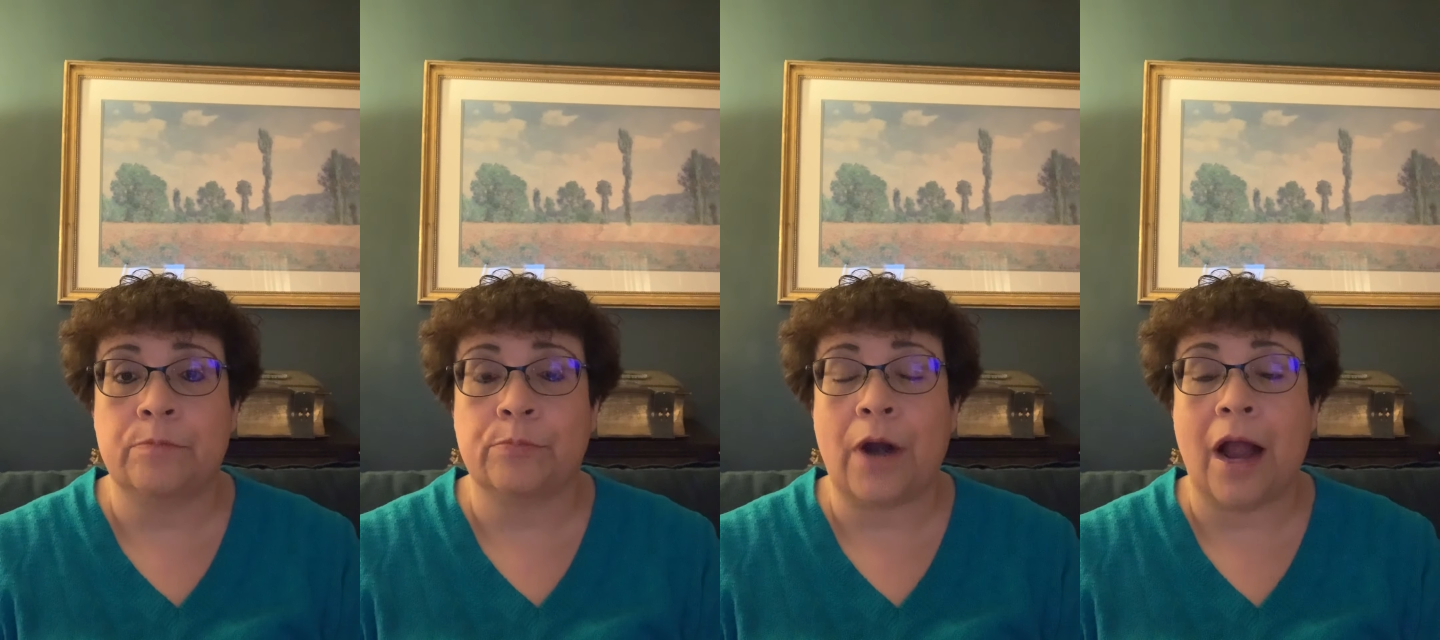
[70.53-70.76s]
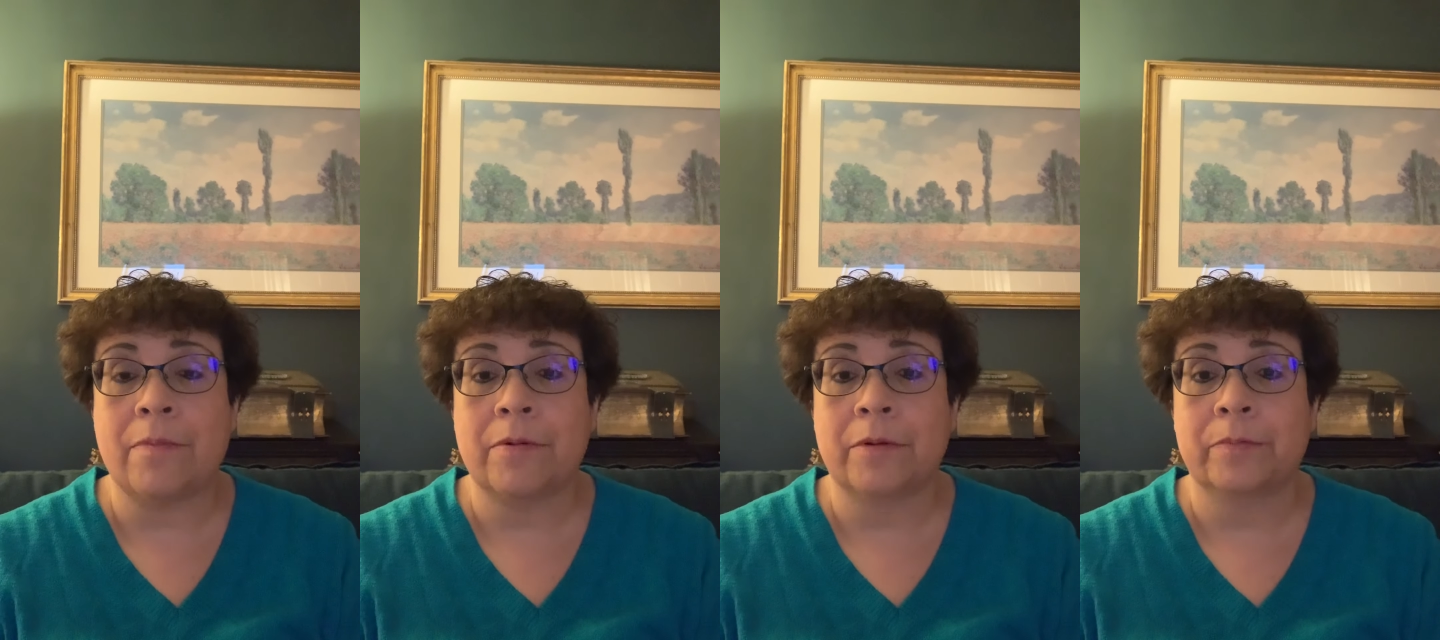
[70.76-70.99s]

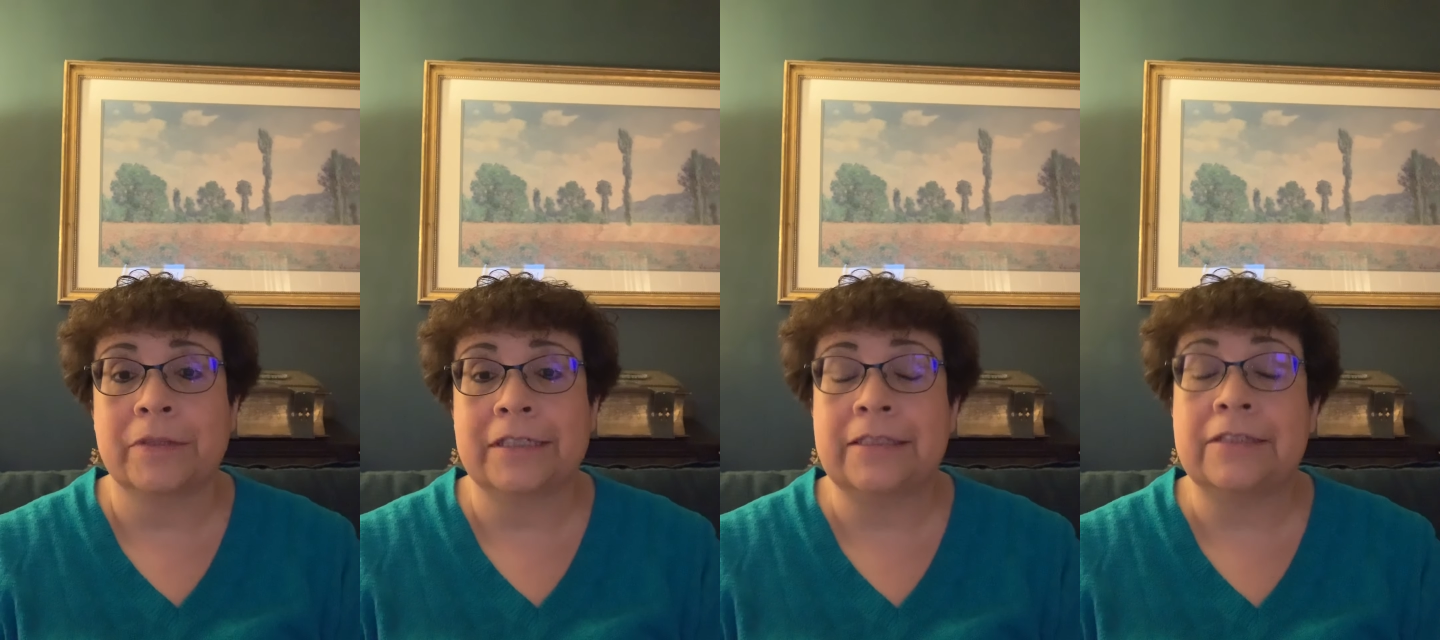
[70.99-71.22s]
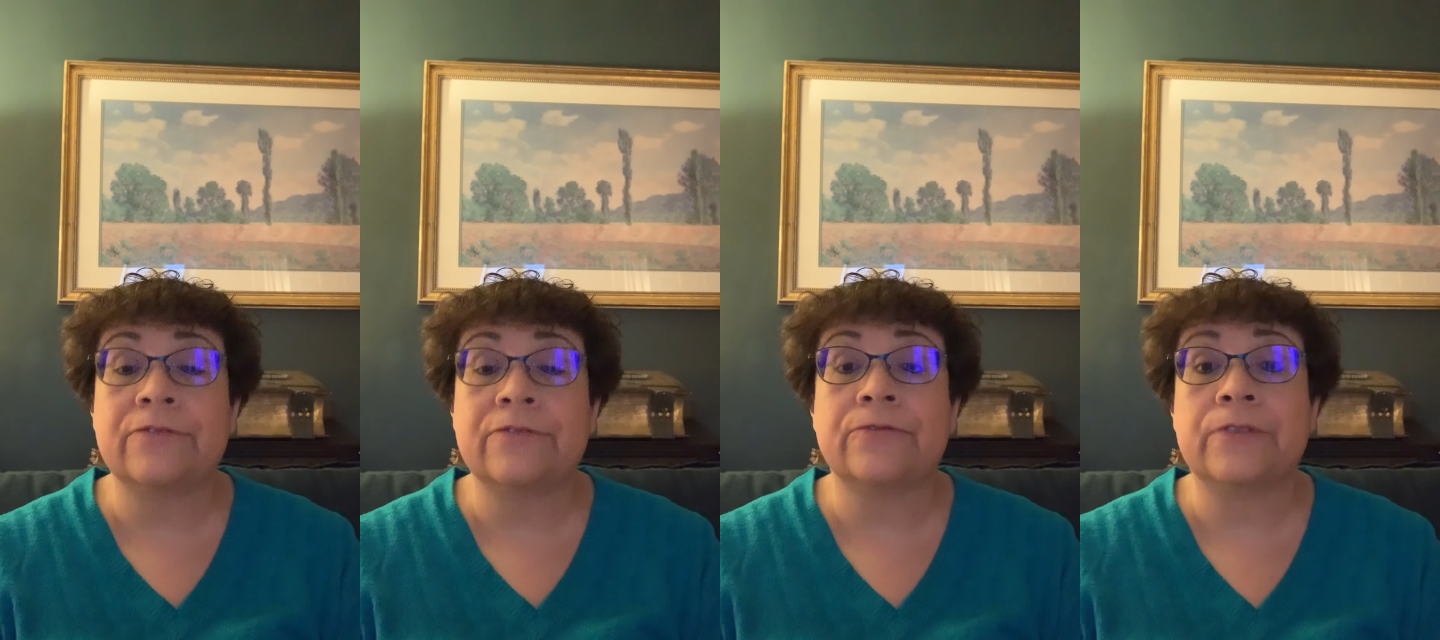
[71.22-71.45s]
probably
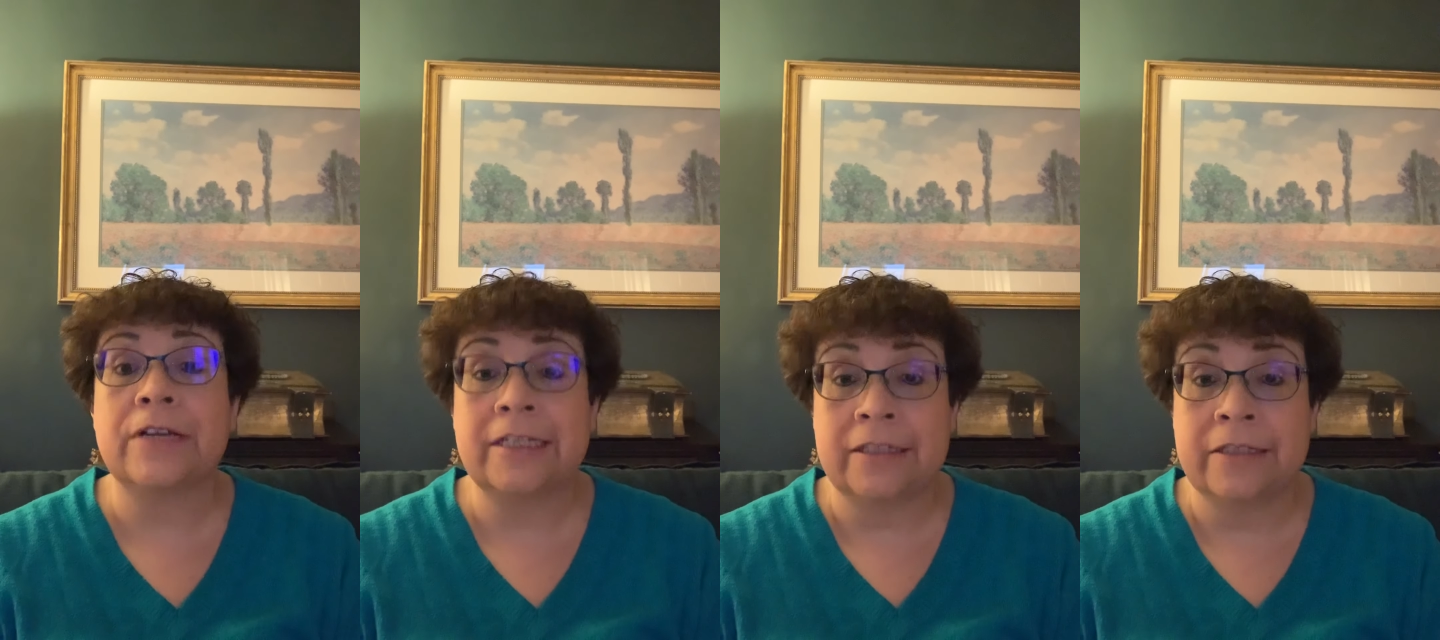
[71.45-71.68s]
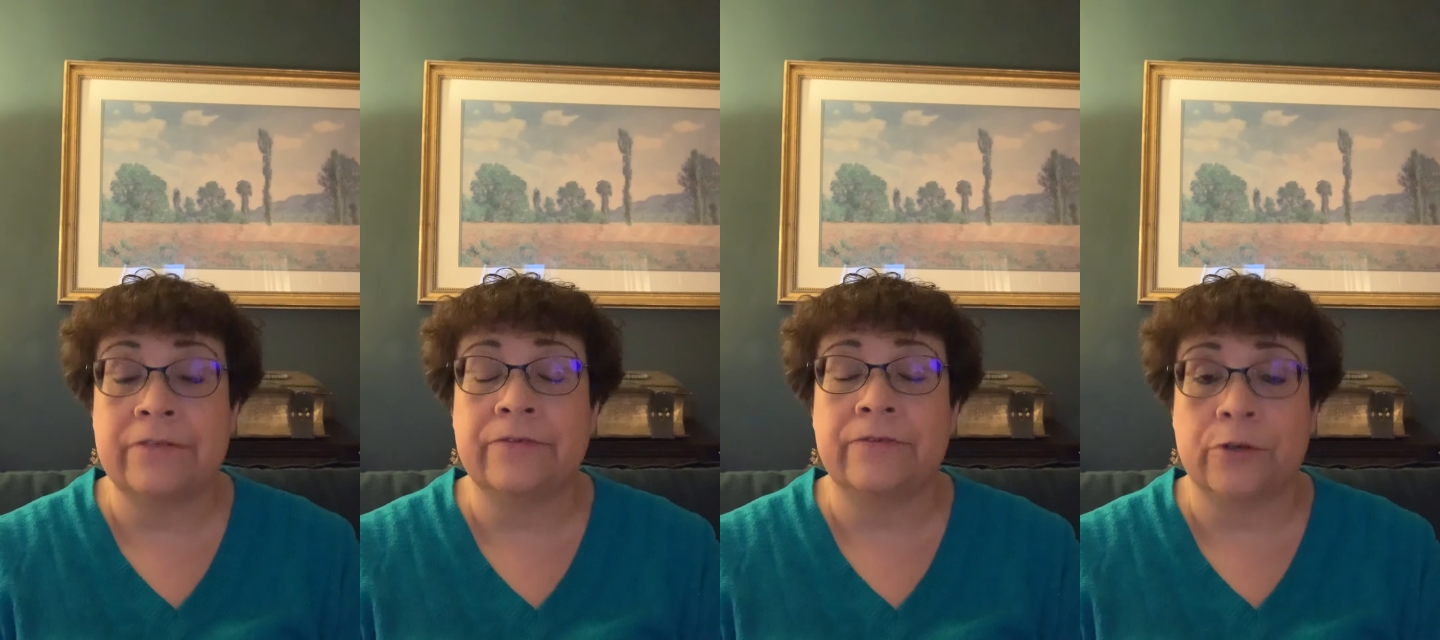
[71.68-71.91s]

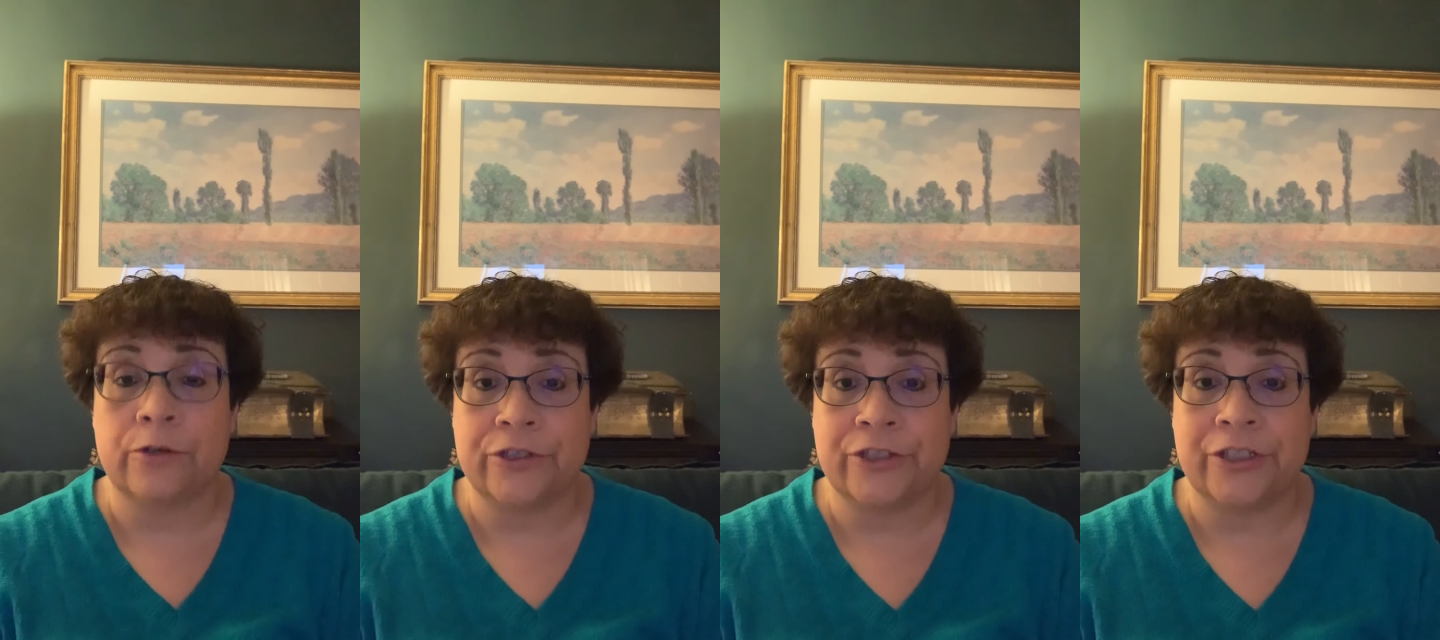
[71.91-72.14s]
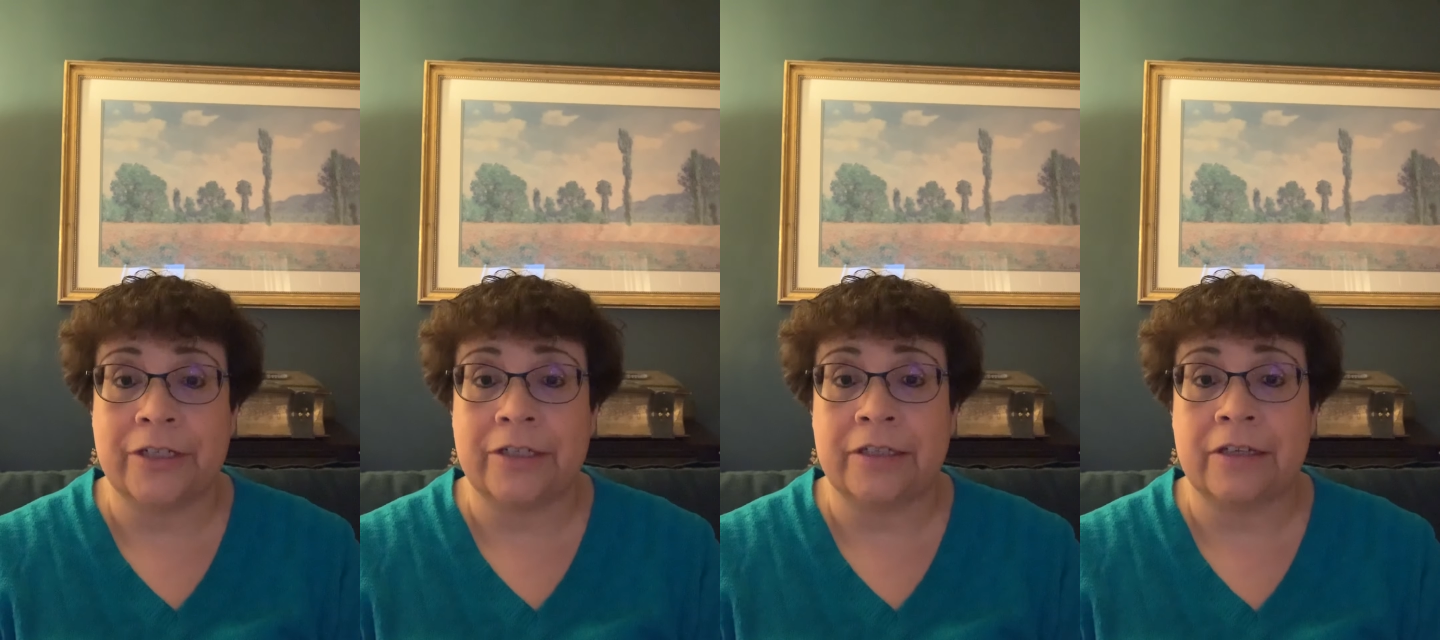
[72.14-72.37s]
definitive
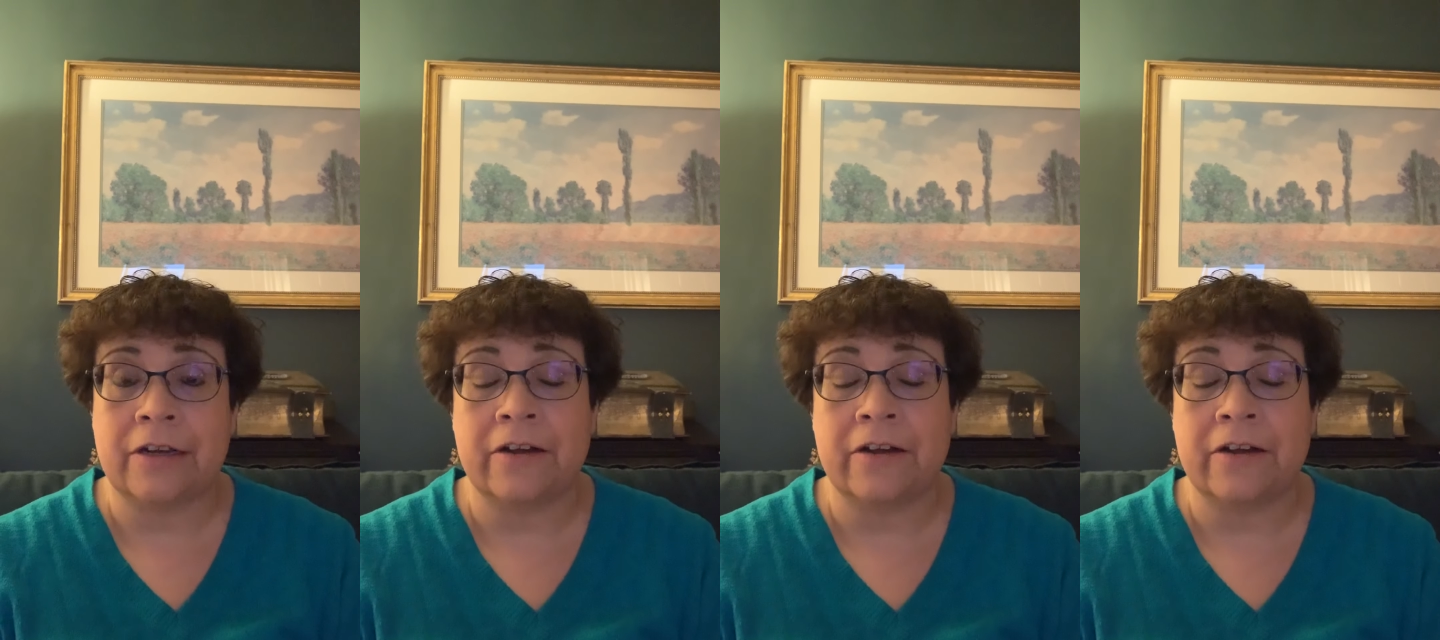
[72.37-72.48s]
version